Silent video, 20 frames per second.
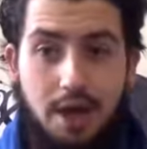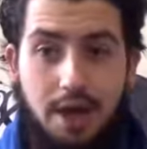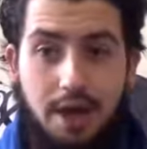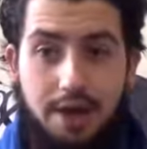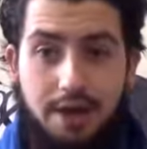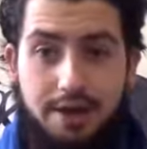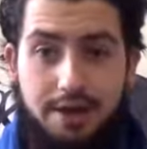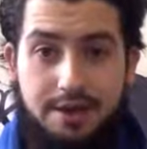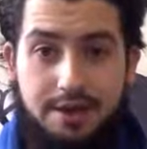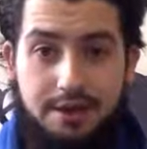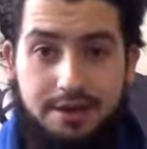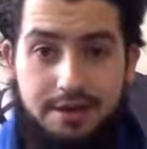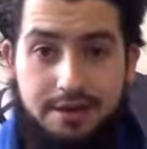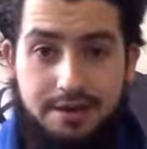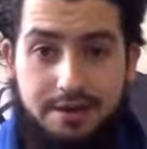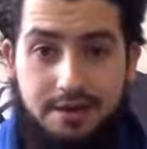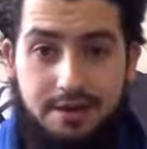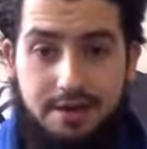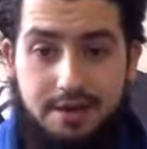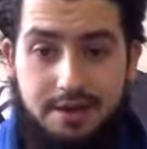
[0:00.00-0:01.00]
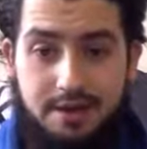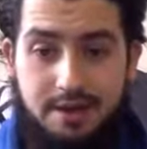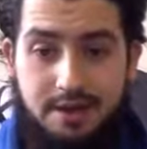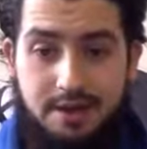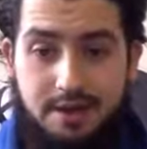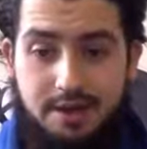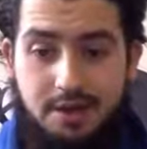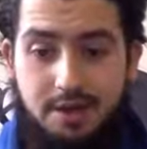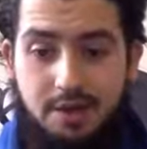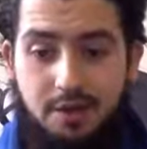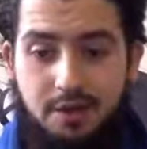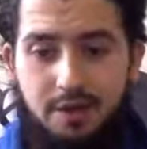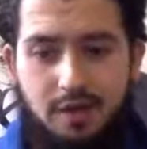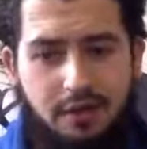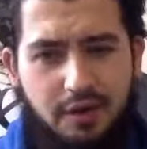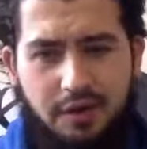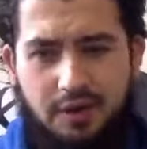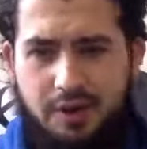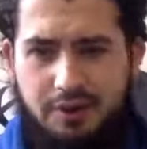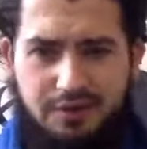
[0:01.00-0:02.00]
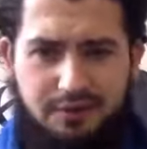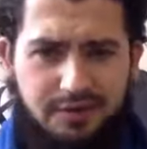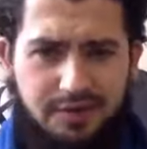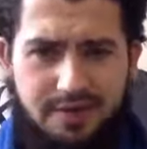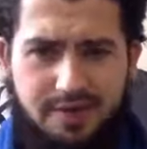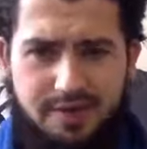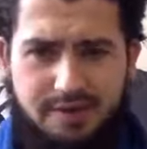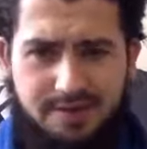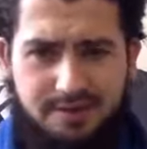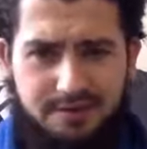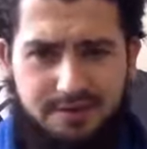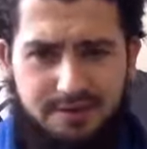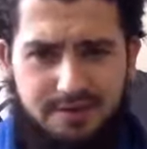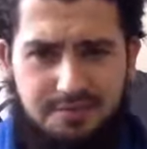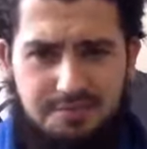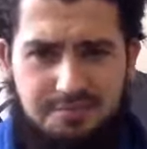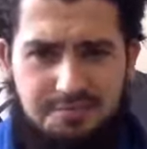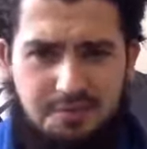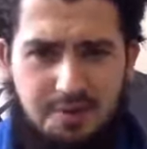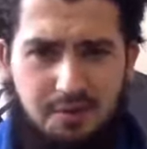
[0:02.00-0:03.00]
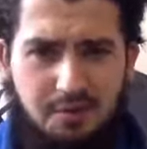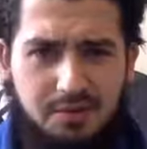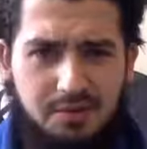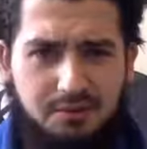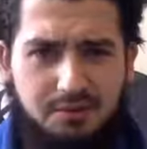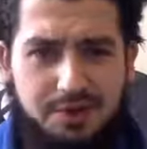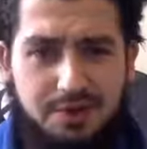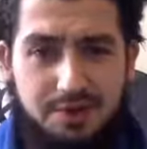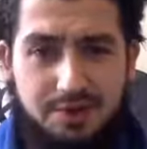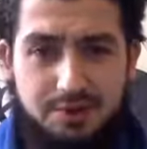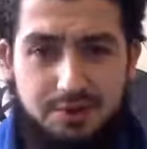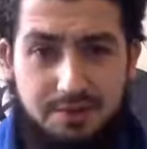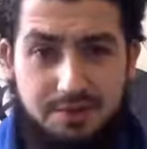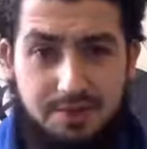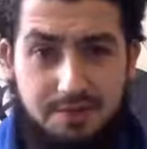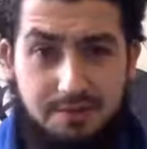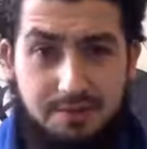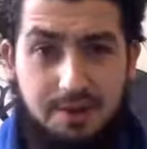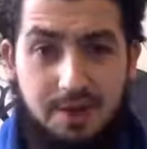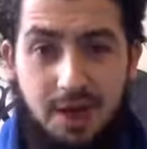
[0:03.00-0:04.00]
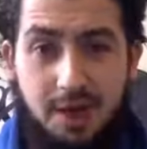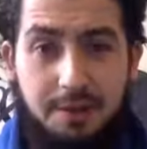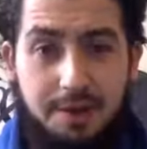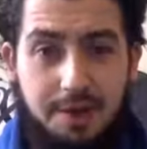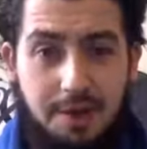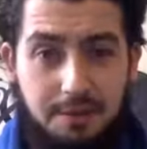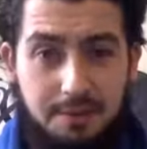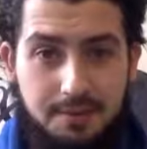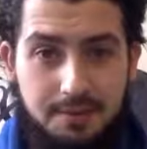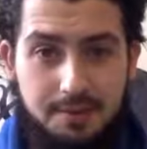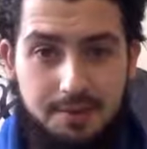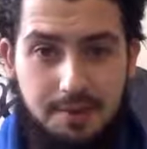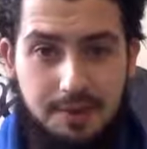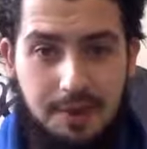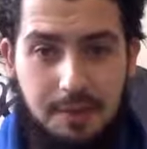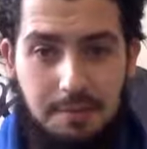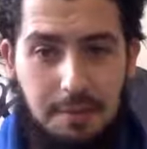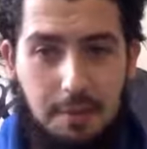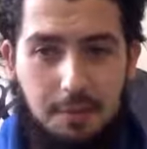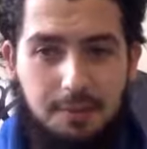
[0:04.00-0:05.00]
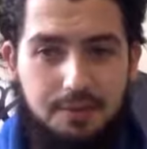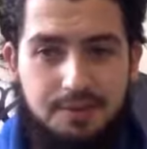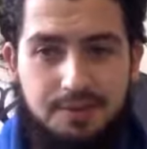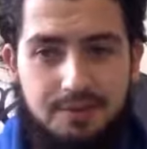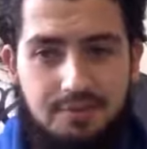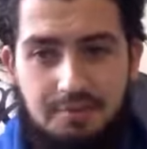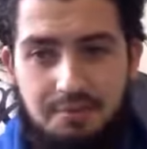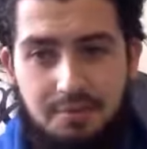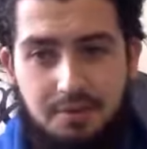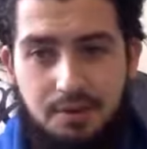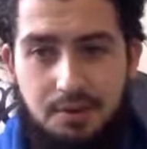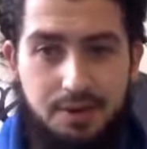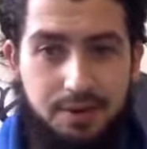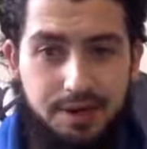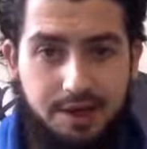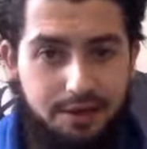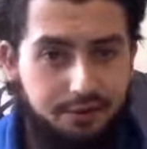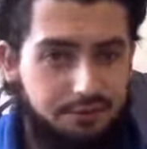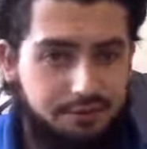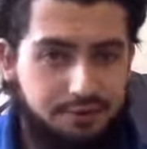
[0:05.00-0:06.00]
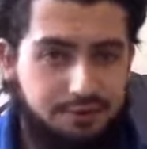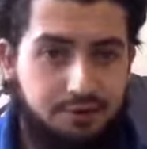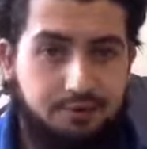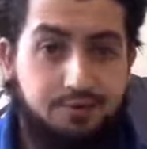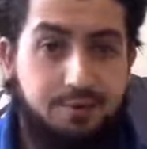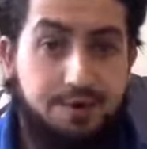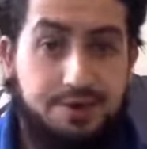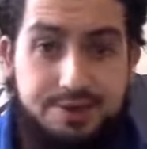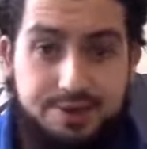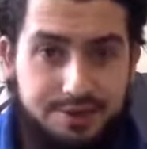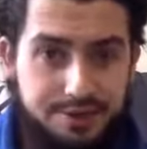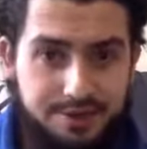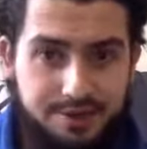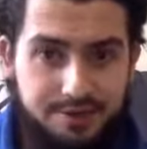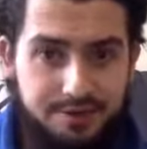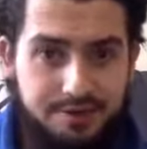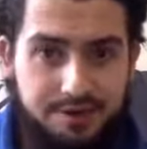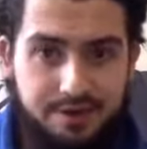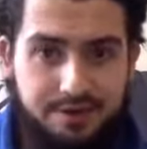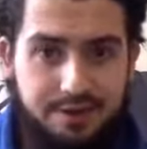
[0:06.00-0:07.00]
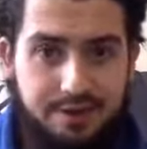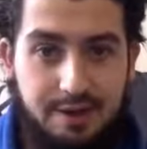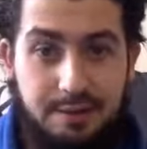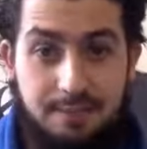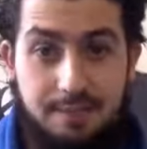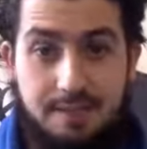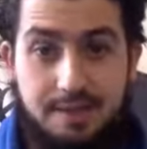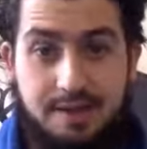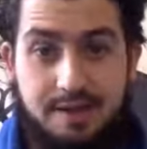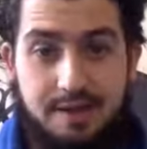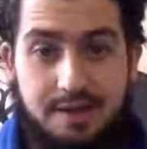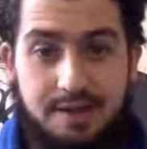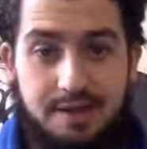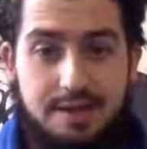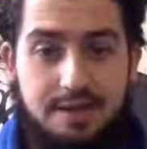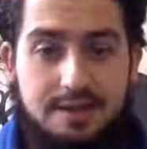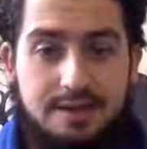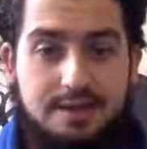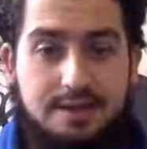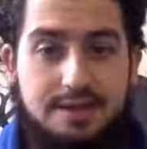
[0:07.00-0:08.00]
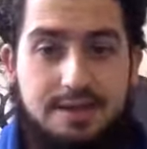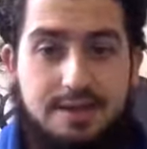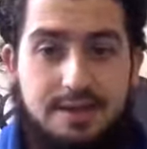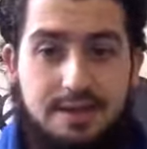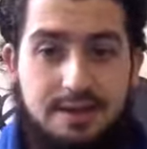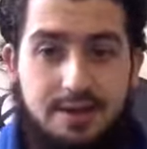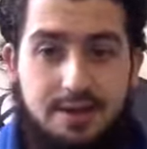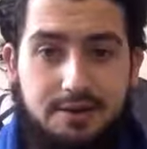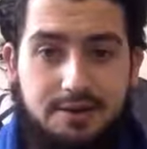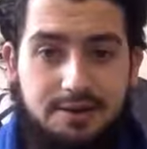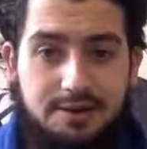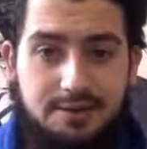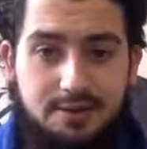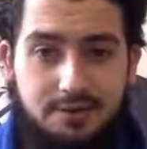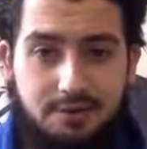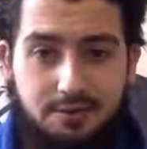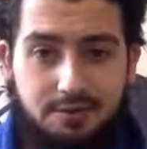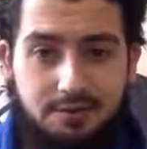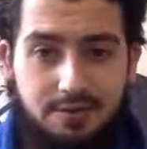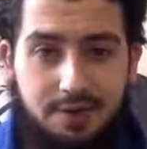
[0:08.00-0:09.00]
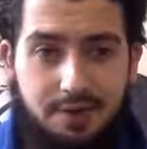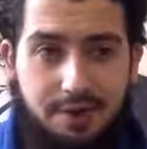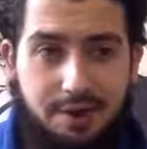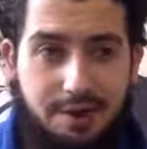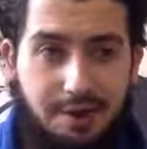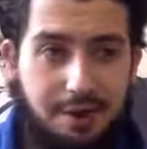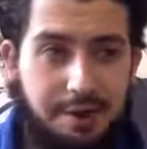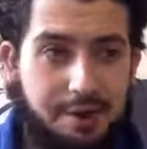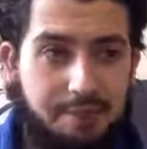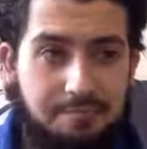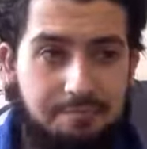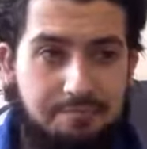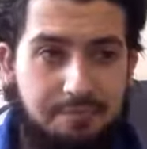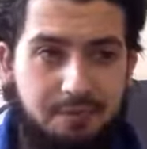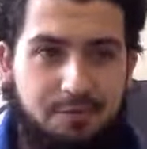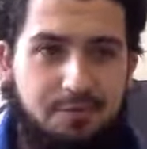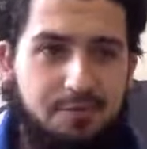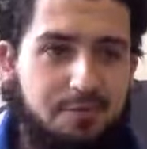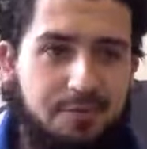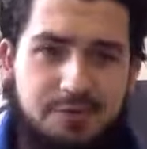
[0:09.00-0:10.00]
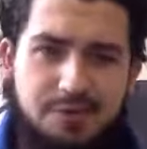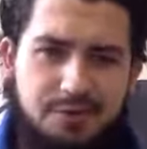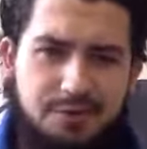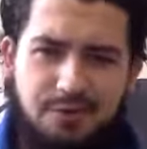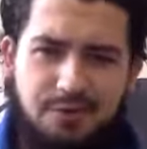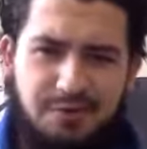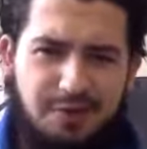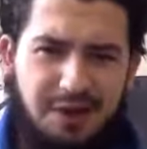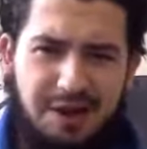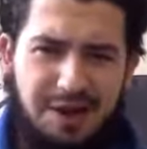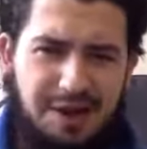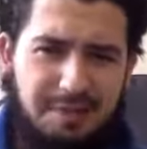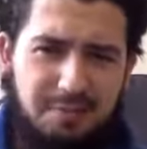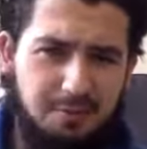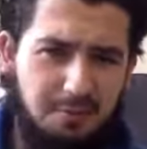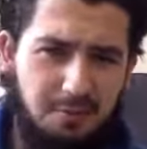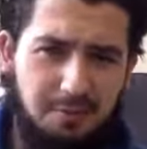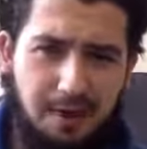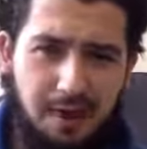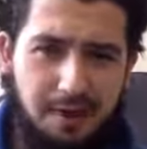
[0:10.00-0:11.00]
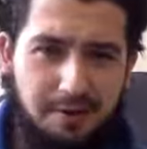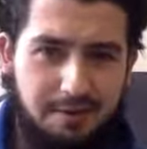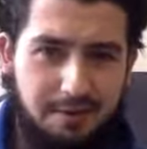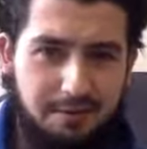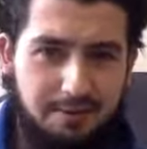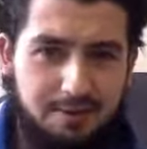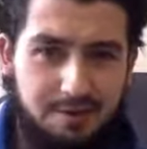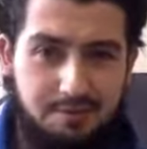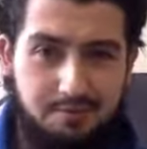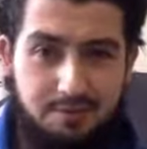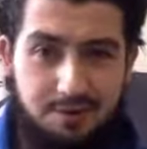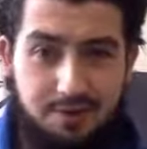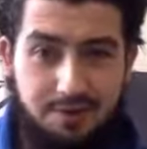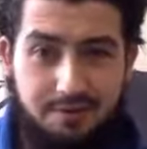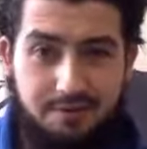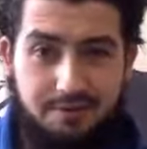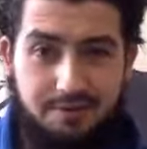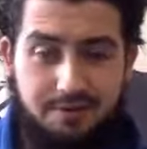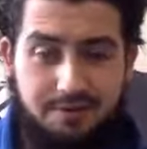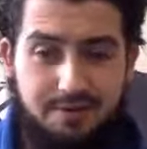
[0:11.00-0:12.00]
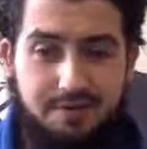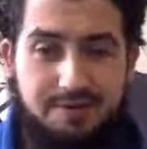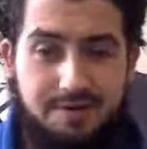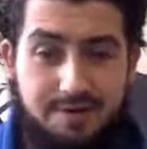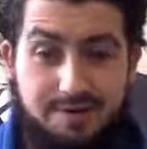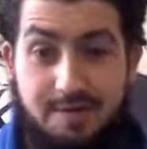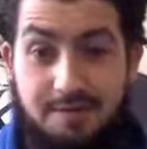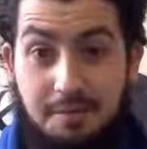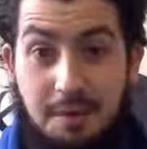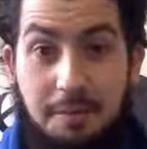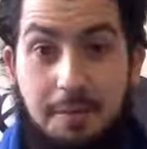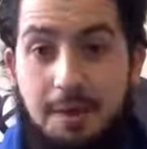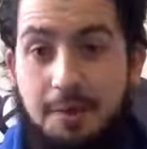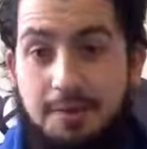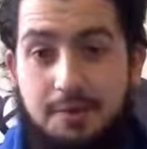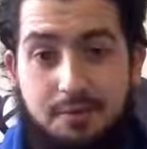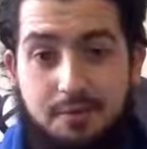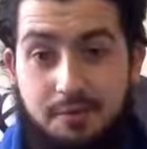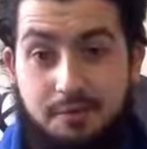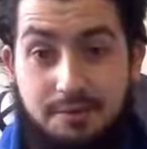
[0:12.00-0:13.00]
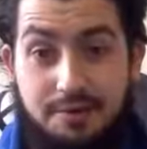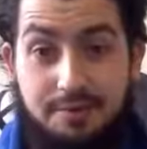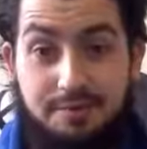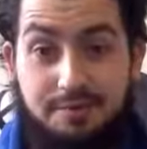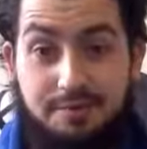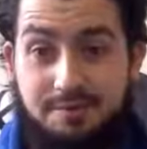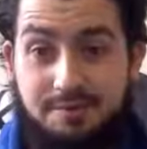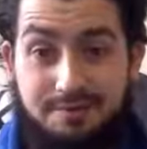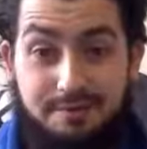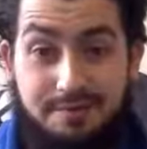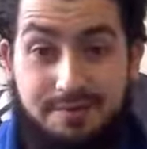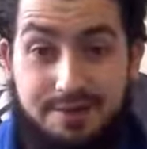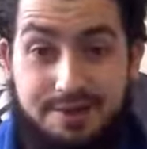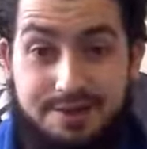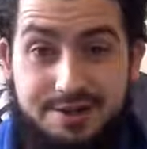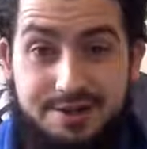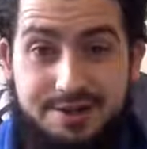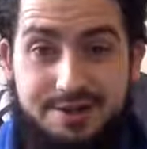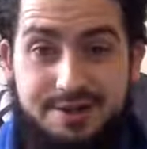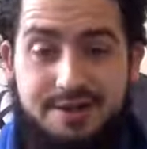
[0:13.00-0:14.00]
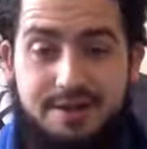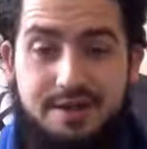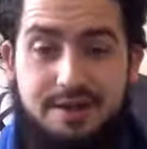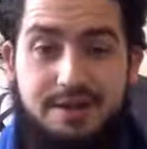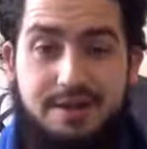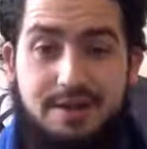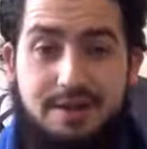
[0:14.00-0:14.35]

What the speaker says: And at first I wasn't really interested in becoming a Muslim. I wasn't looking for a new religion or anything in particular. I was just from a very sort of liberal background generally. As I said, my parents weren't really religious.